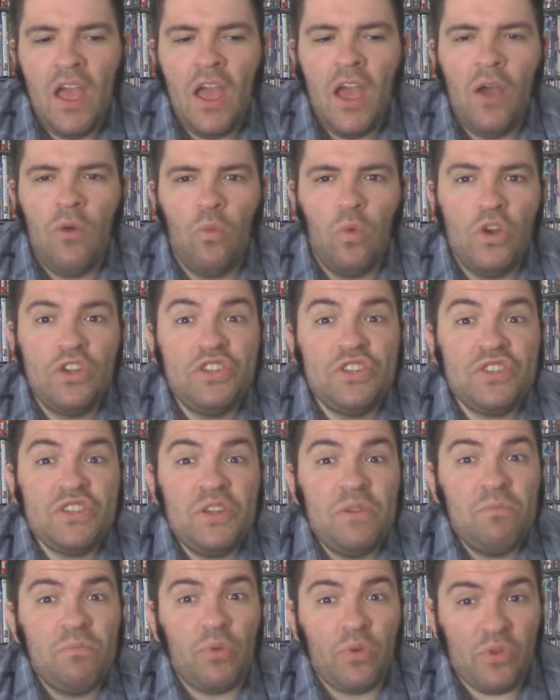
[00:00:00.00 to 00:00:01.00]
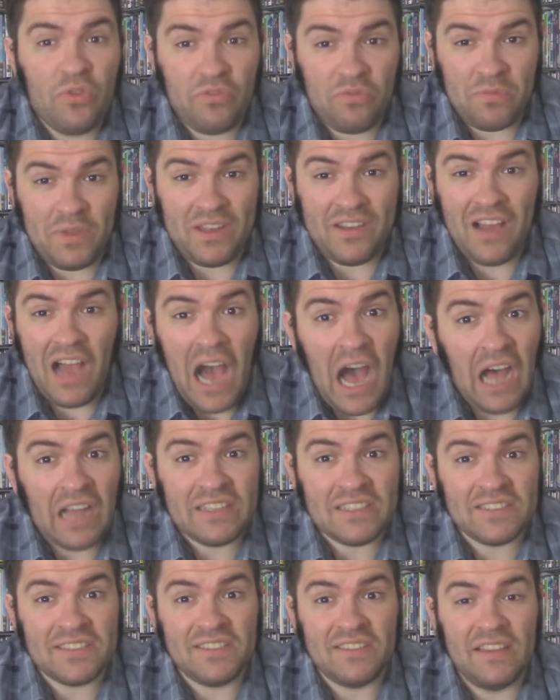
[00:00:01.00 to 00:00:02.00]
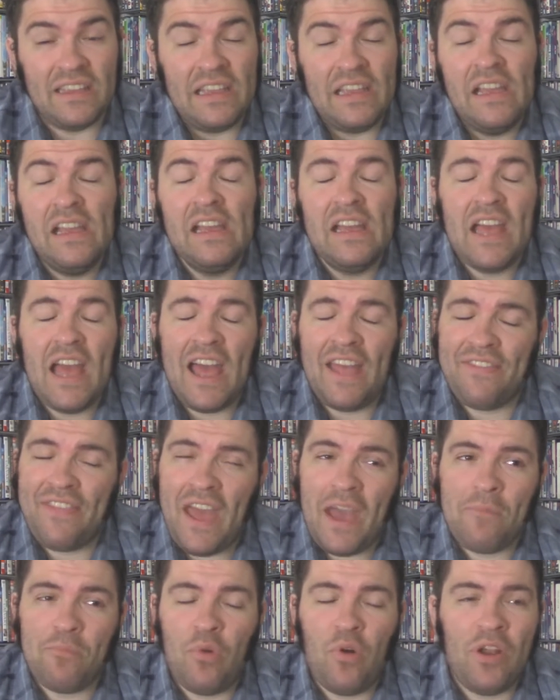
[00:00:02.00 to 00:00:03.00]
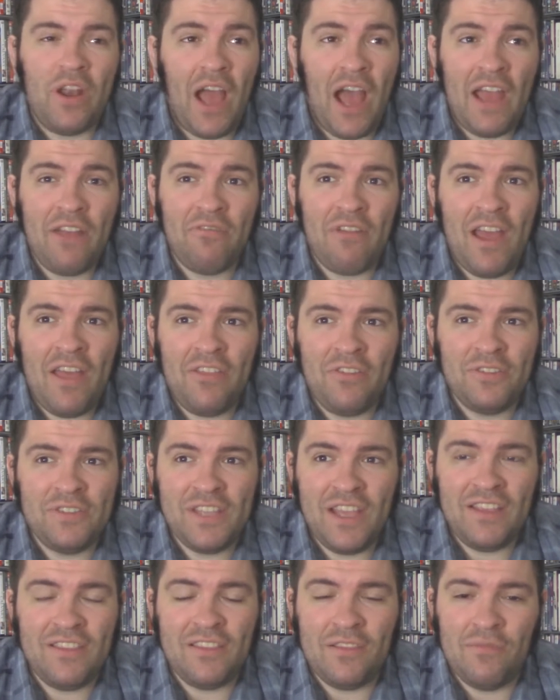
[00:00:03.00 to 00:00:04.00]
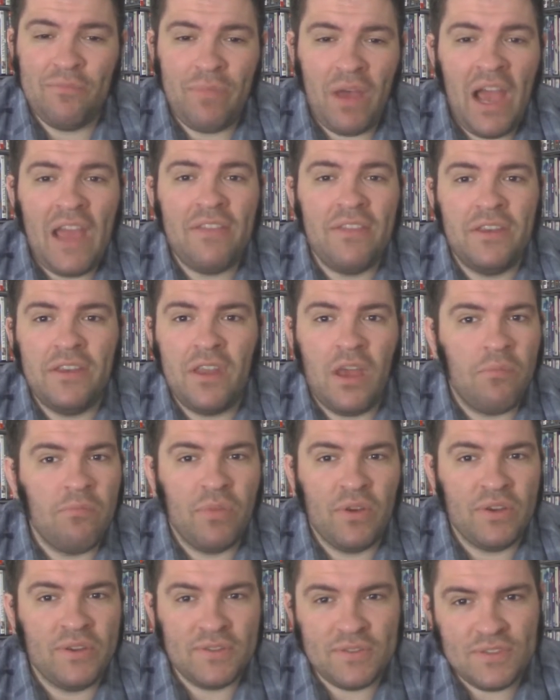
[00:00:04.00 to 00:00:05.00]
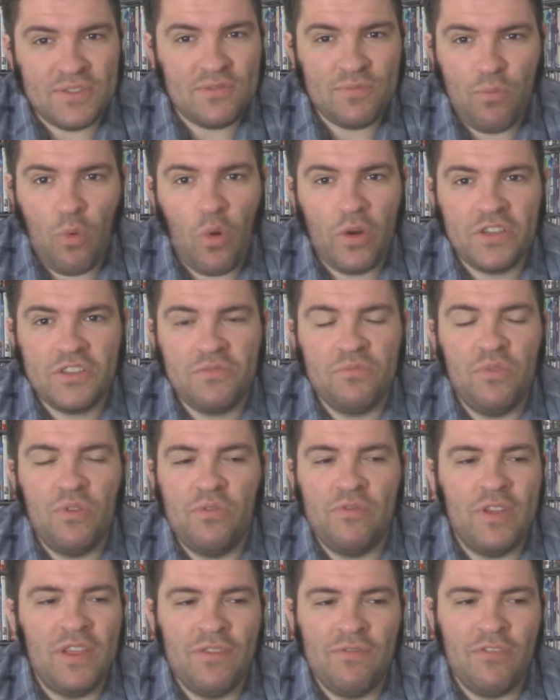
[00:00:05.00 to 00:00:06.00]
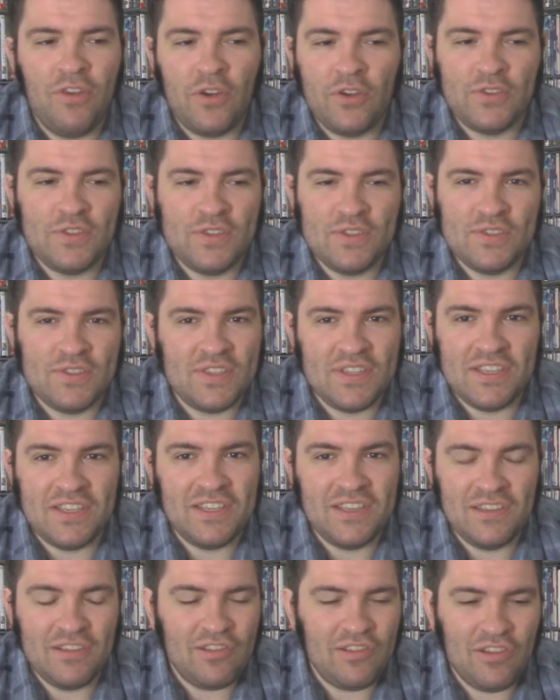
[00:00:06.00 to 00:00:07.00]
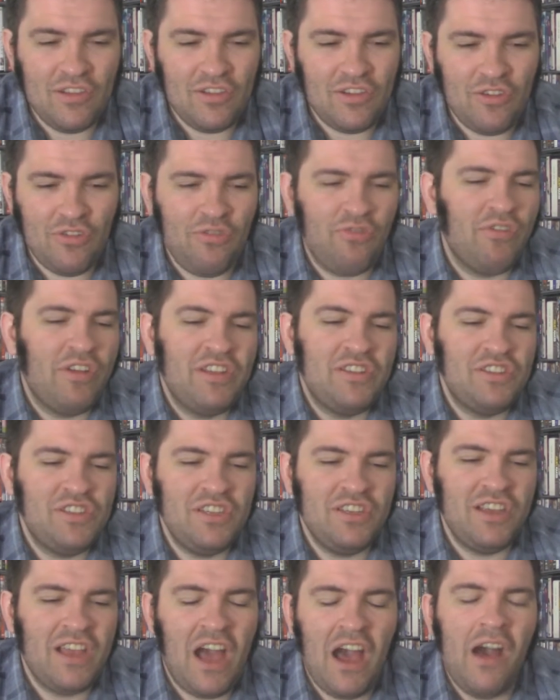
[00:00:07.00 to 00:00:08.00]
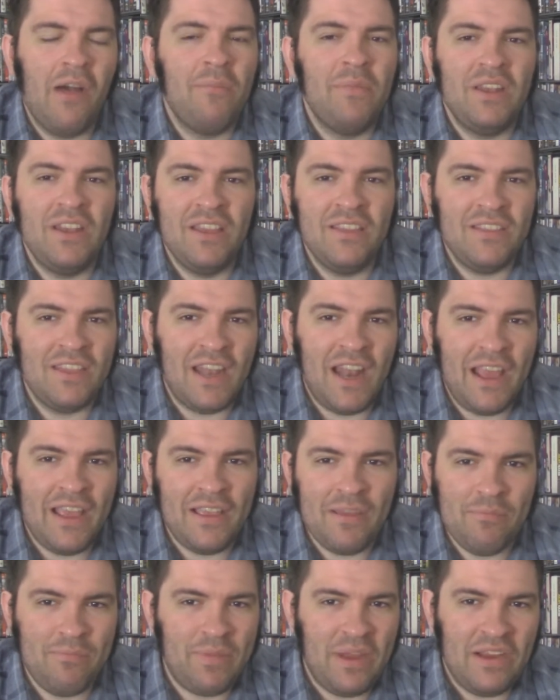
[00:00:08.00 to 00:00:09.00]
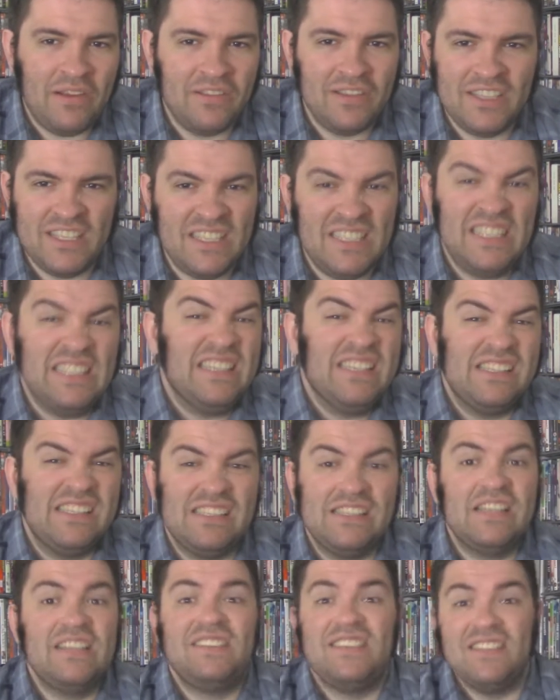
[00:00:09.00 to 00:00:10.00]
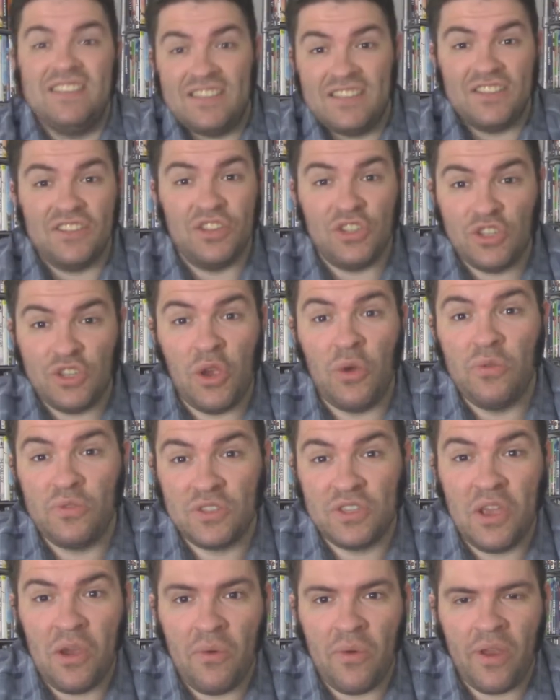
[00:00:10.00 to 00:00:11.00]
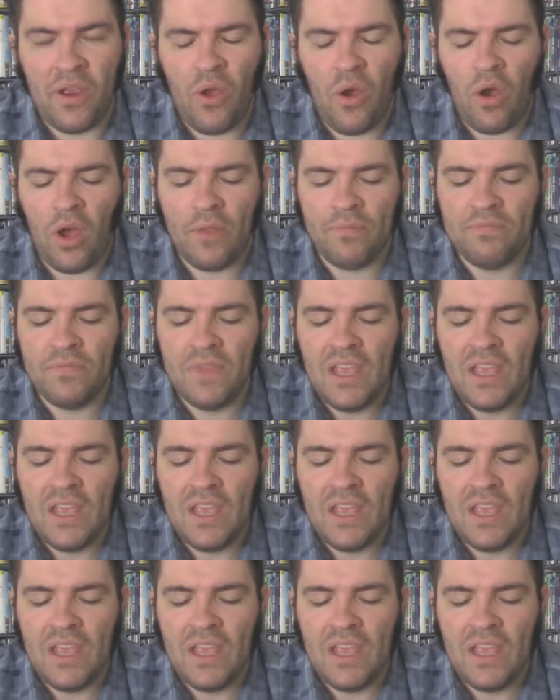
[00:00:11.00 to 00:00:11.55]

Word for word: which is an improvement, honestly. At that point, I'd rather take the by the numbers sports movie versus the cringy comedy that I could barely listen to the jokes going on.